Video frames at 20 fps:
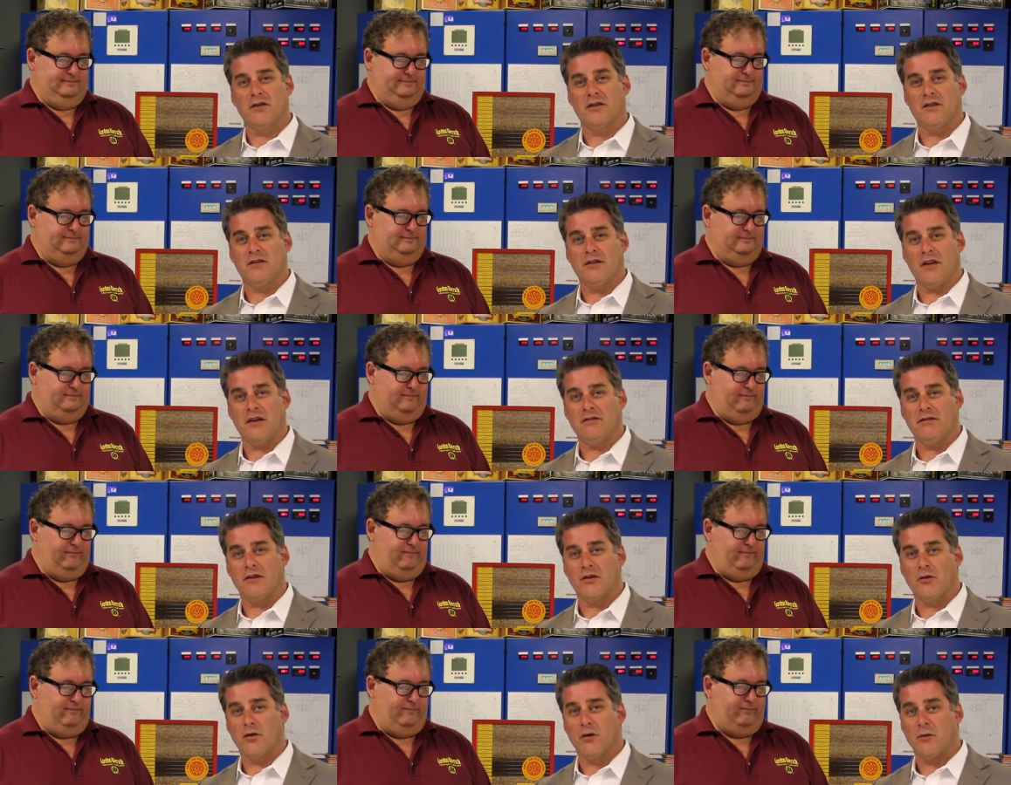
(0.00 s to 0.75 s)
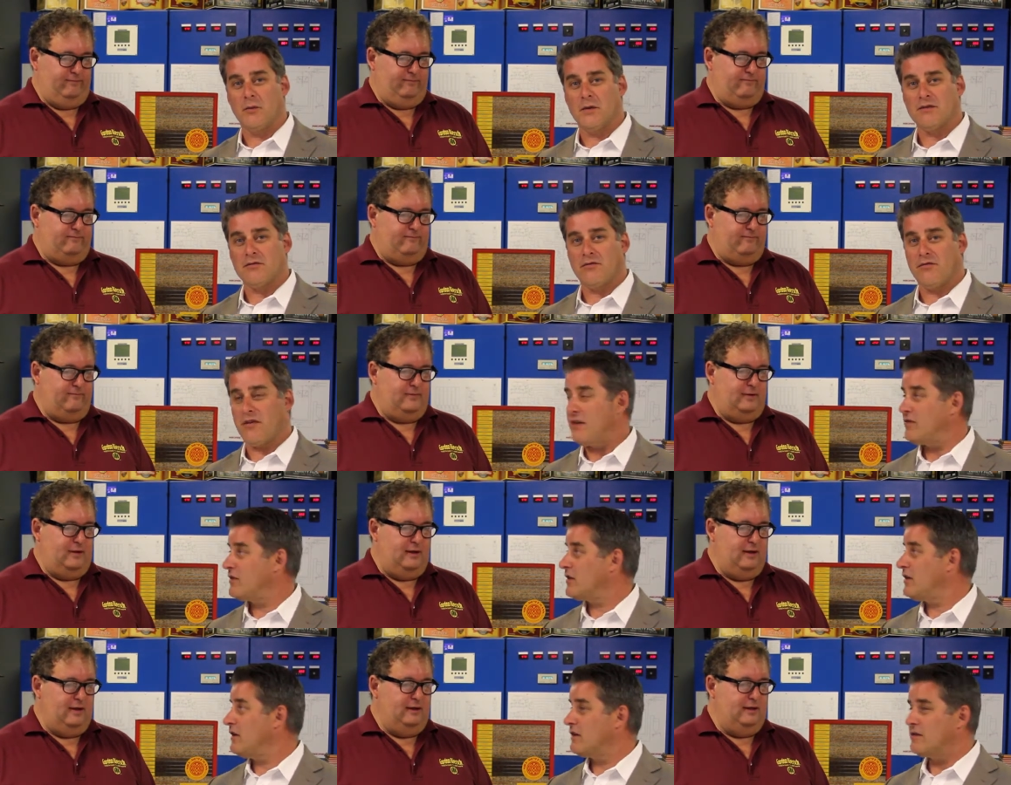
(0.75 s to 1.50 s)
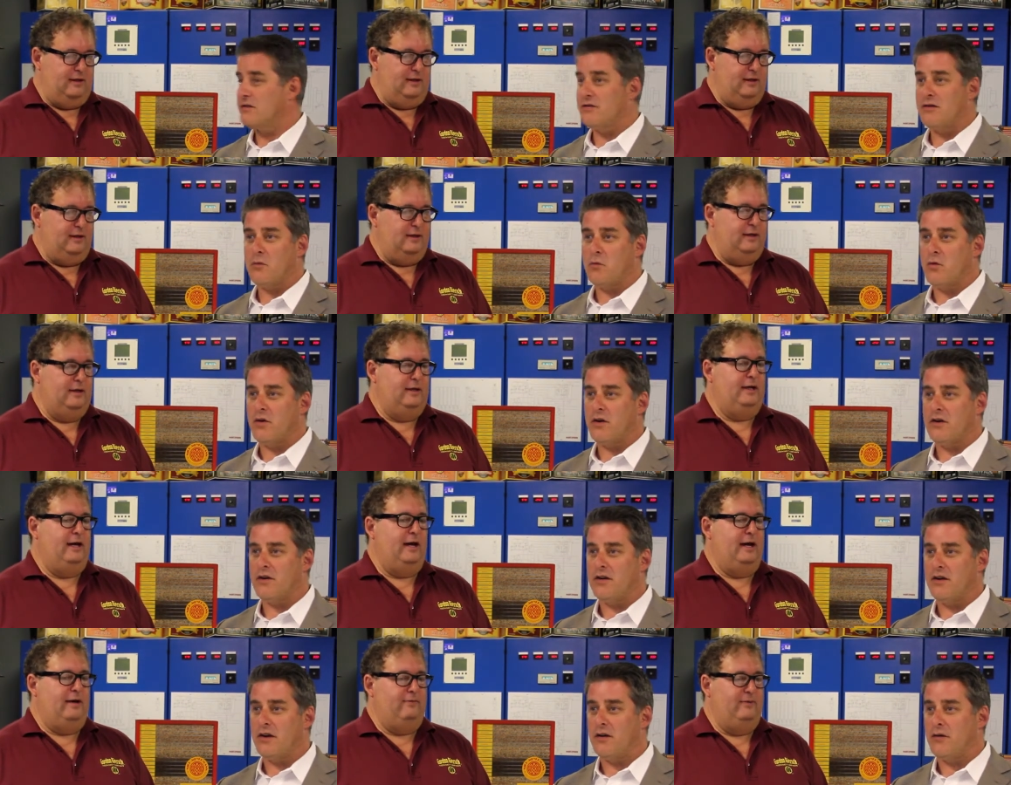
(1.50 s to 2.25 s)
Speaker 1: the tasting room. It's five o'clock
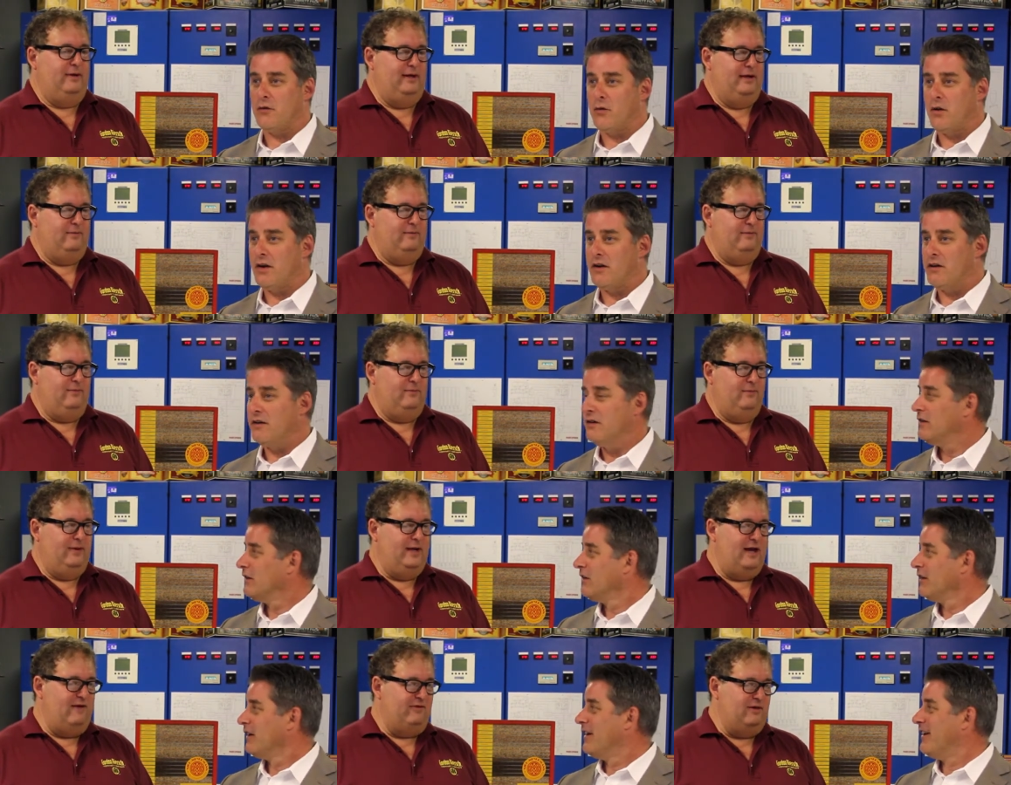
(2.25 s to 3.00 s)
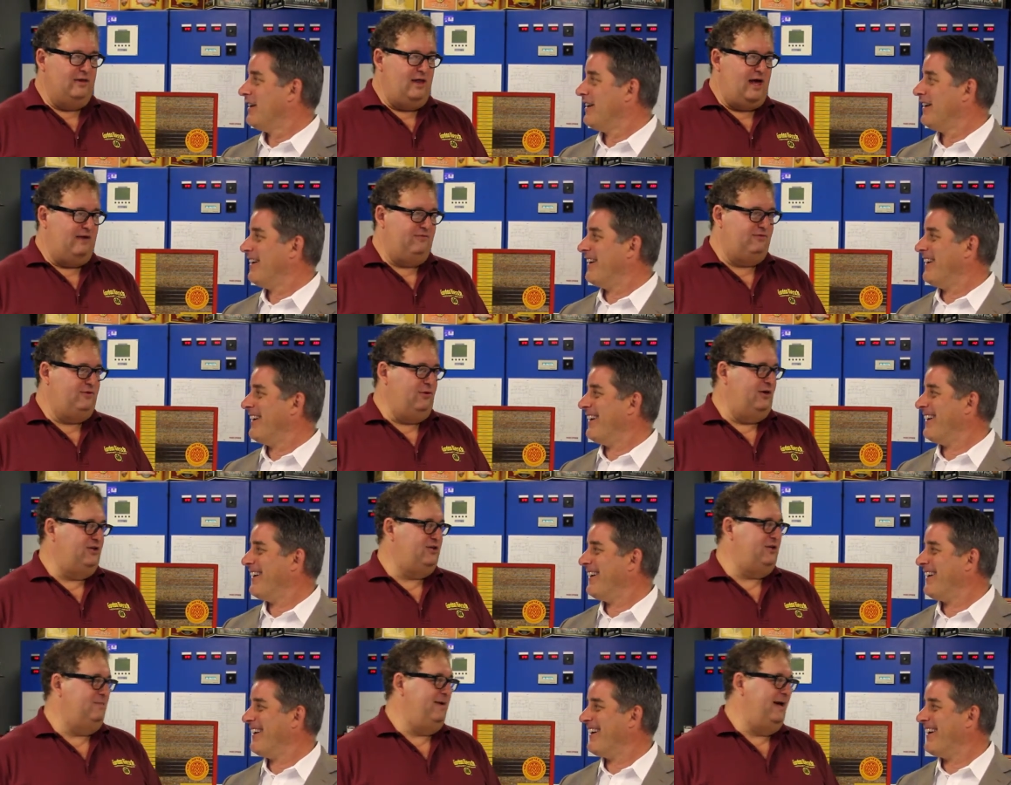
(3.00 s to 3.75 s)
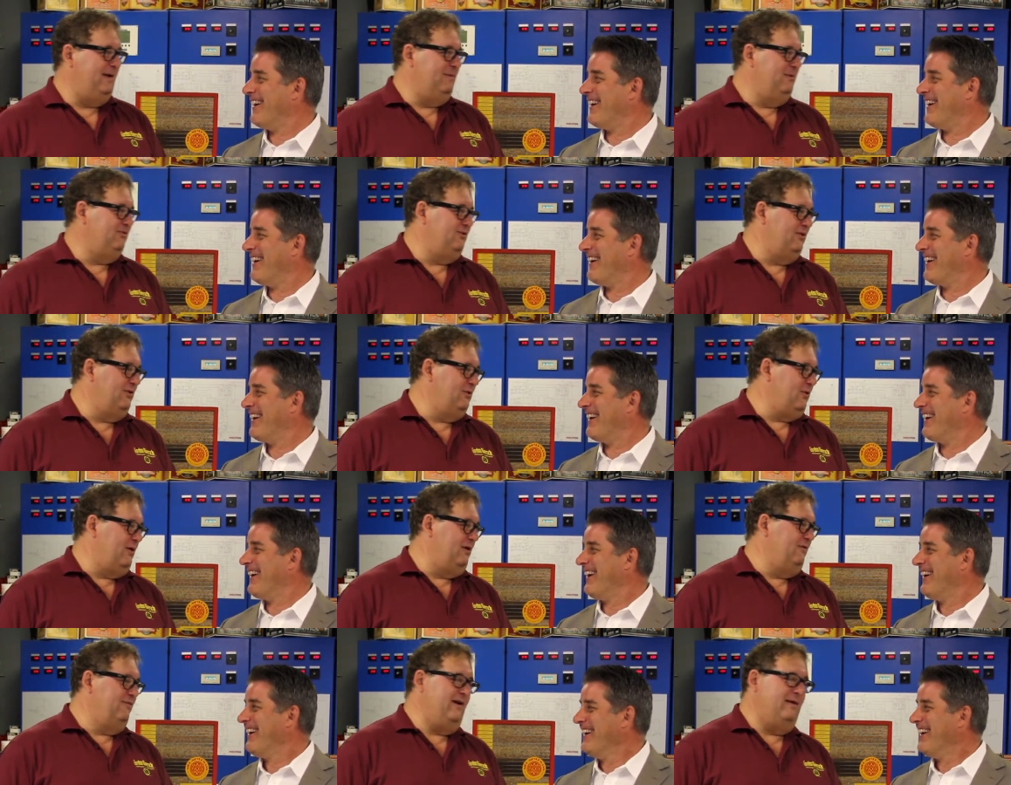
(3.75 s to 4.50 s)
somewhere. Yeah, uh, we, we, we
Speaker 2: have a lot of tuition payments in the
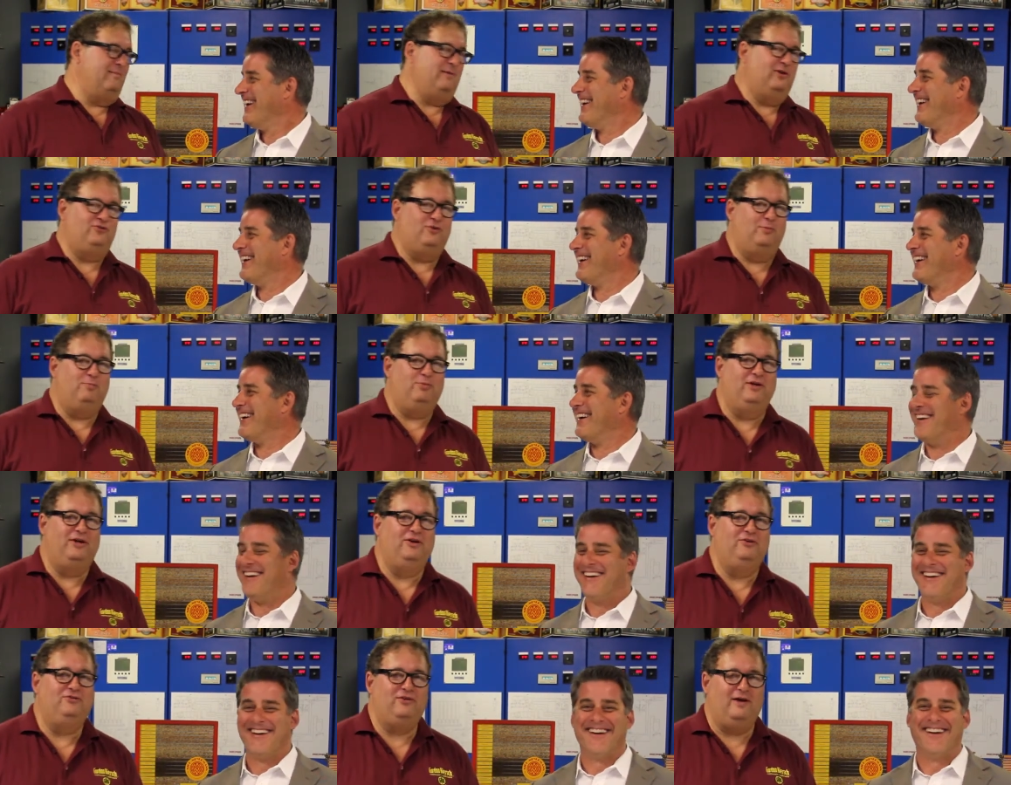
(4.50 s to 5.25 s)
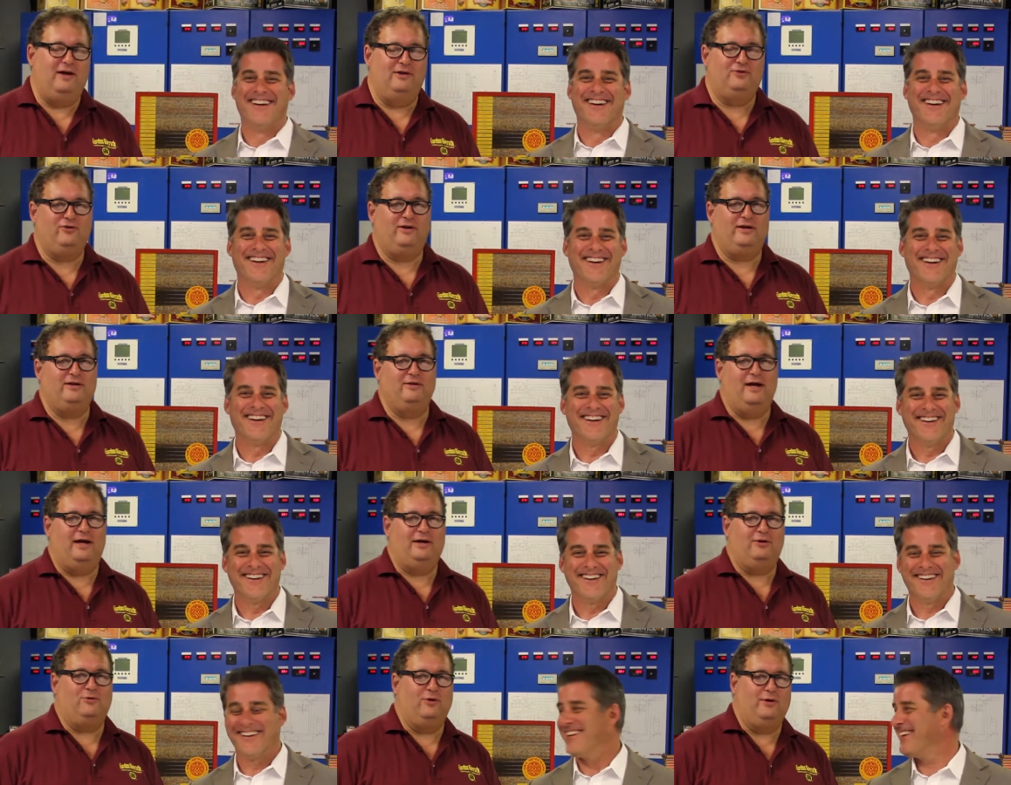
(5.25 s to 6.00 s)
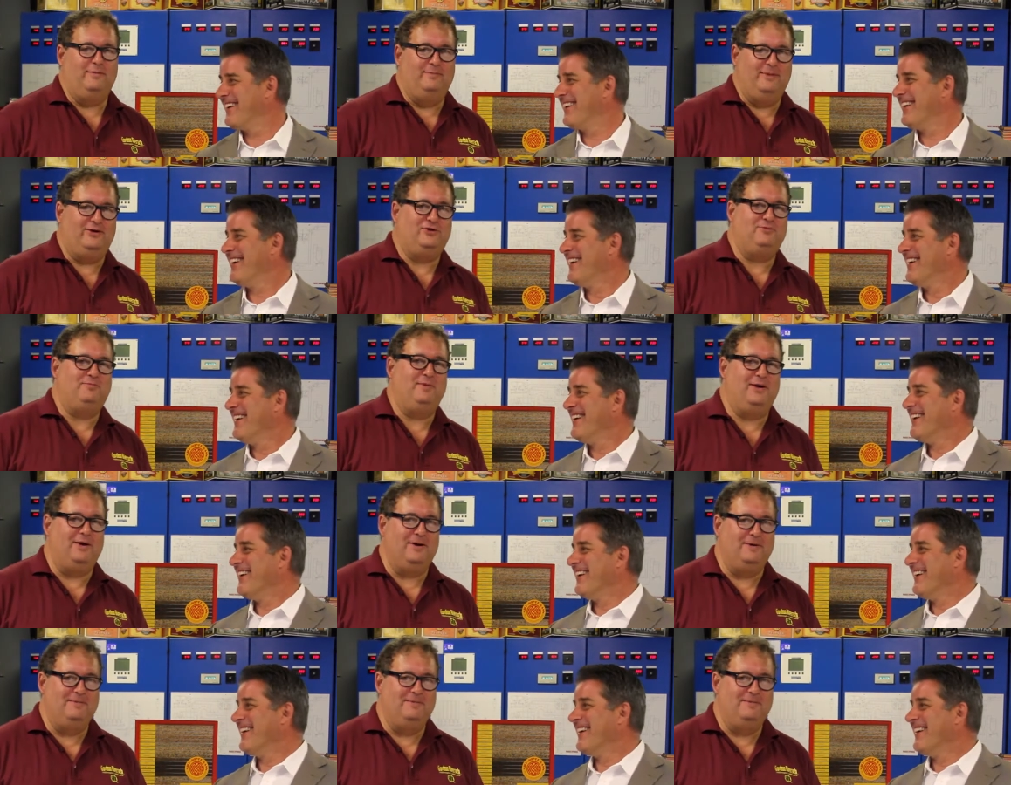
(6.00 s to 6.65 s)
Gordon family, so please uh, drink a lot of Gordon beer.
Speaker 1: beer.